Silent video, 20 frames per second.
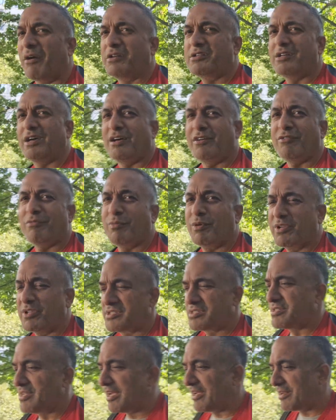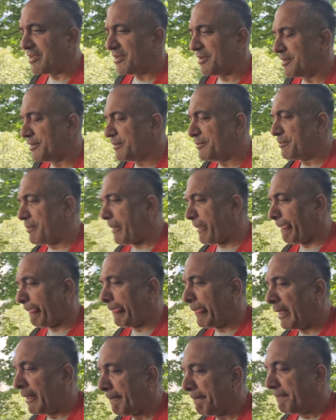tough, but it's not
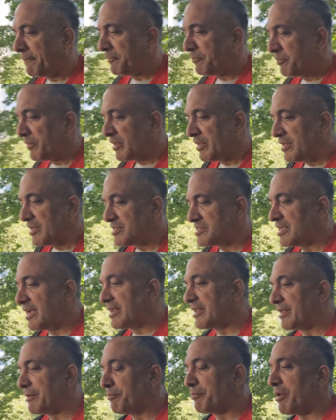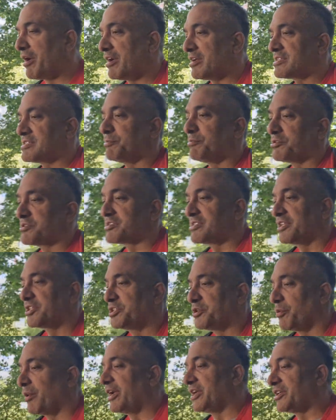an impossible
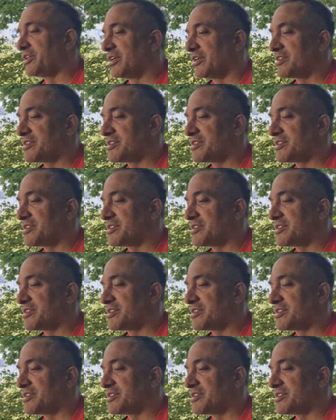situation.